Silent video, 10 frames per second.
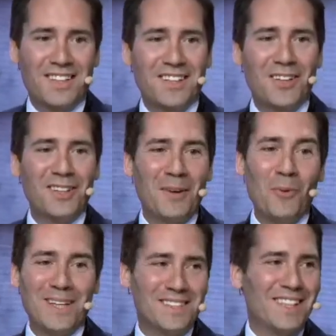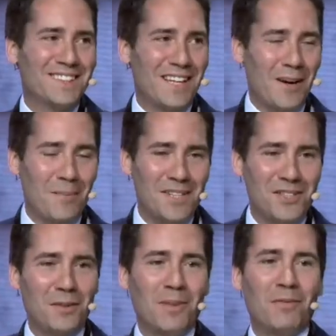not the ones that Sarah
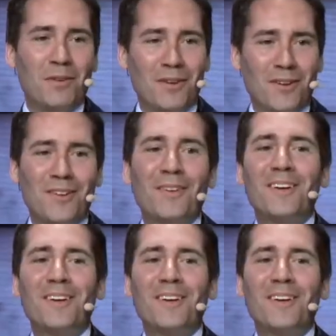mentioned before,